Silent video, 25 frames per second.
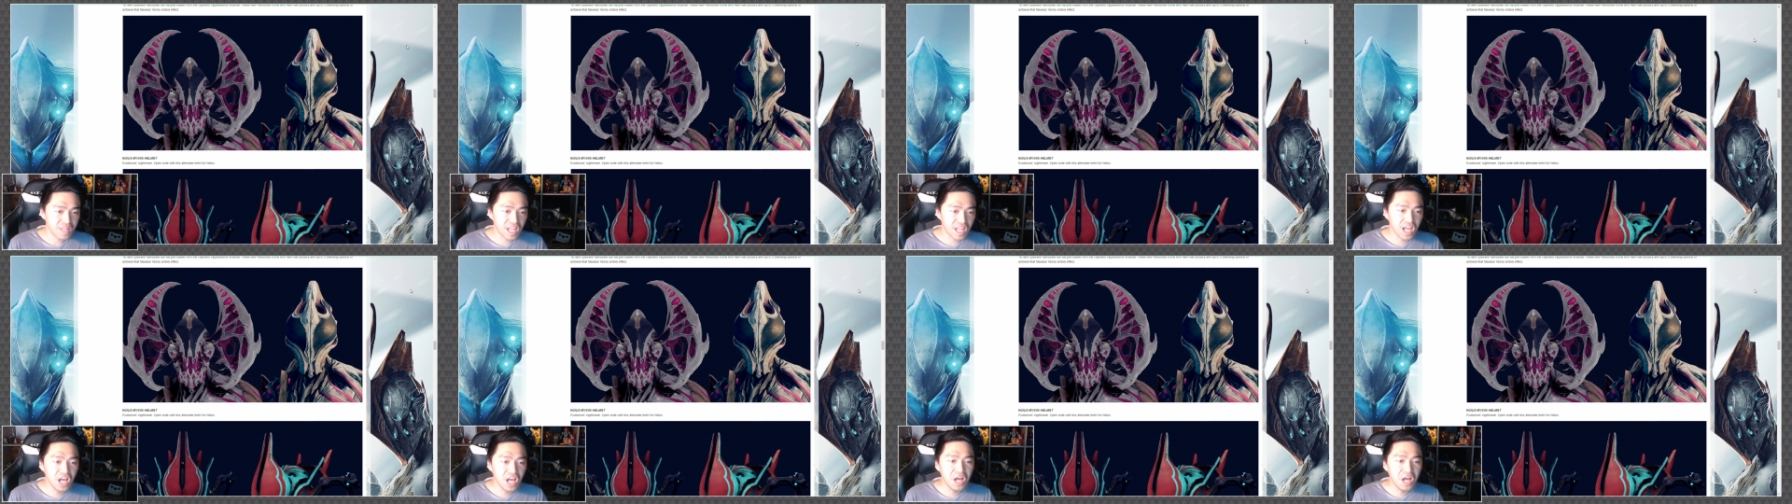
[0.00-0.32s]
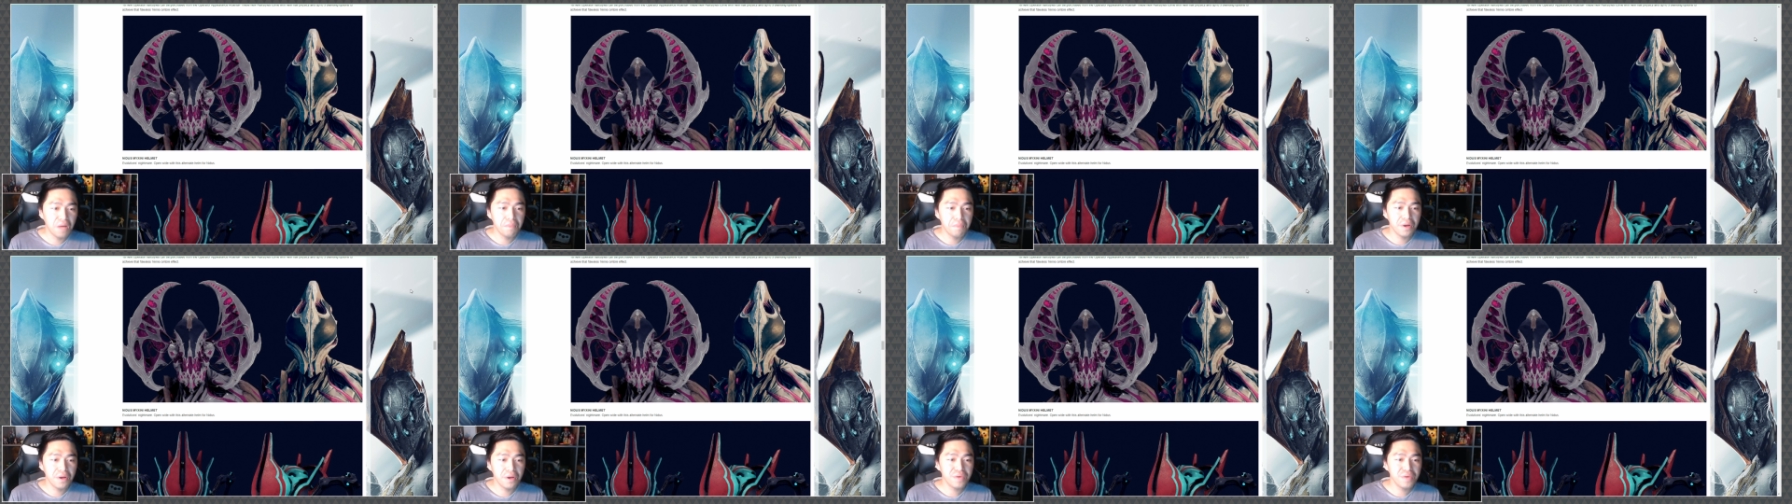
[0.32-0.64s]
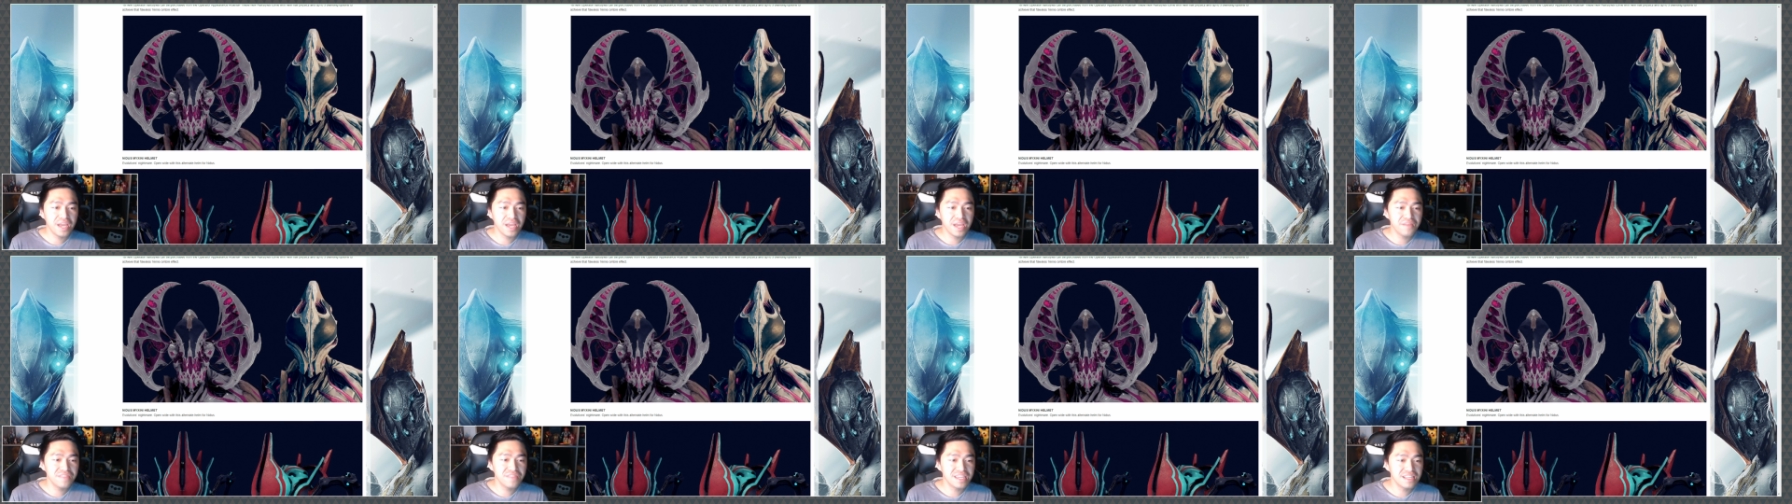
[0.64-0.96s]
Um, we
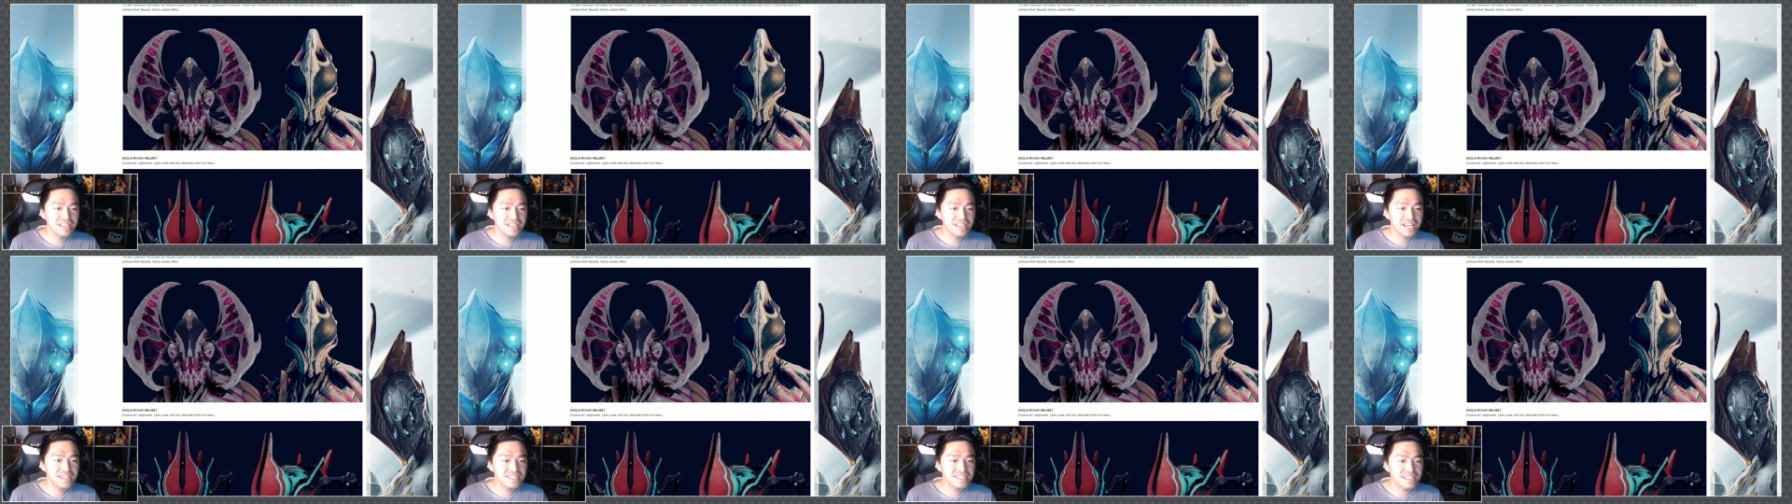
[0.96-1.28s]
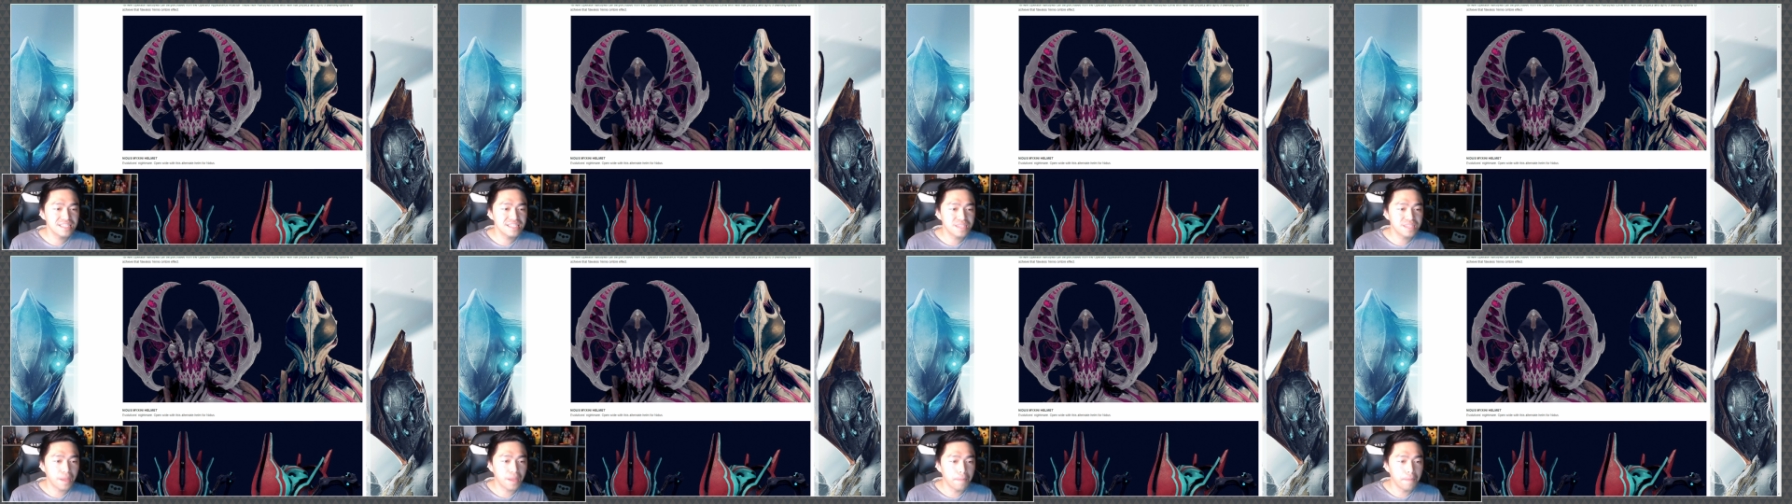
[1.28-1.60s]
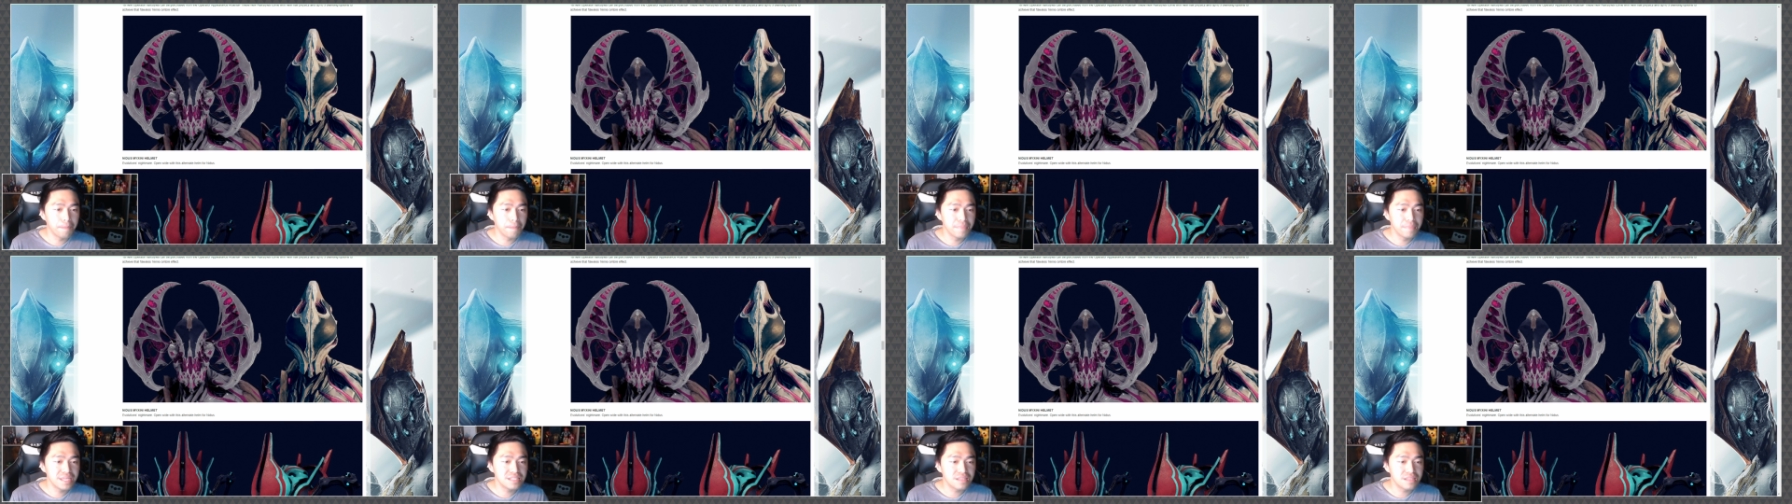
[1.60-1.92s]
have the Nixus
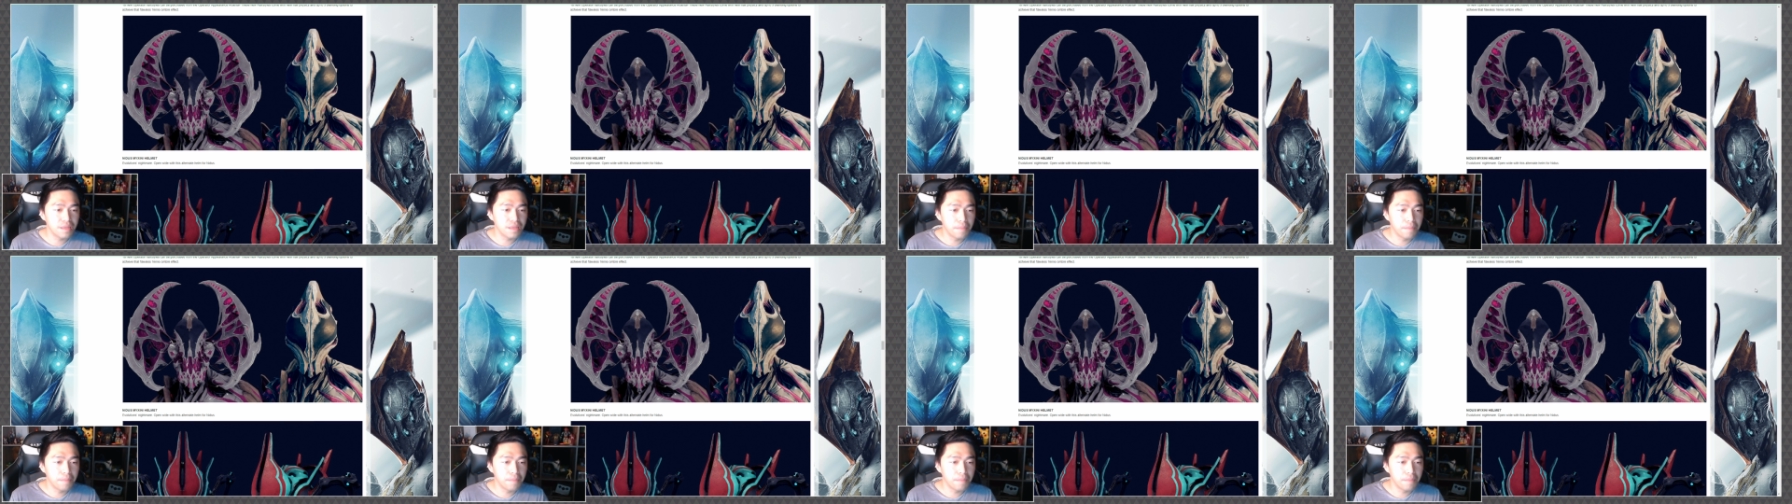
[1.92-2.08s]
Mi-